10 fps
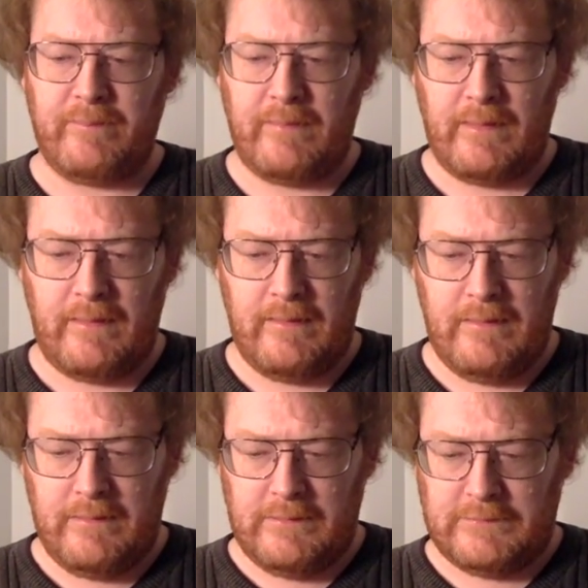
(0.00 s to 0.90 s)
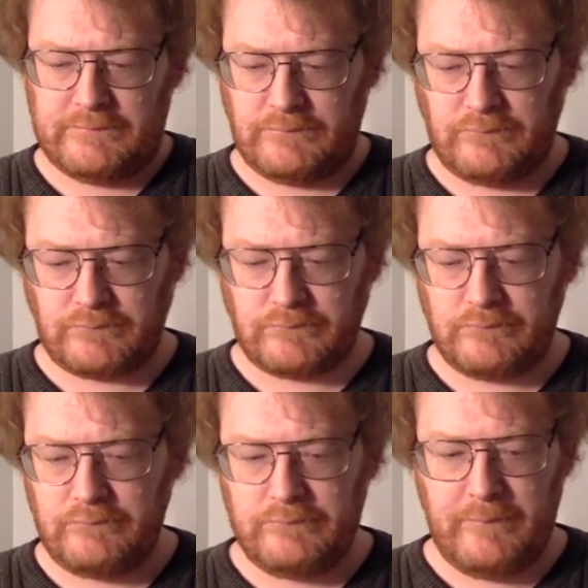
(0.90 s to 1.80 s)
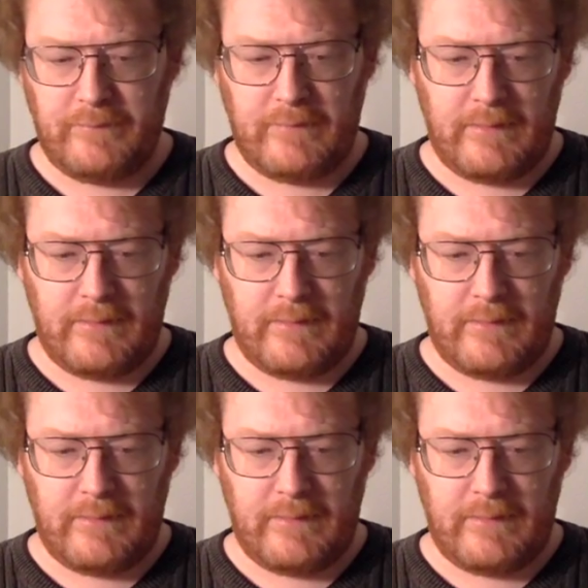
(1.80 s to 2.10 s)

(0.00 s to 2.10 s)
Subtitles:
(silence)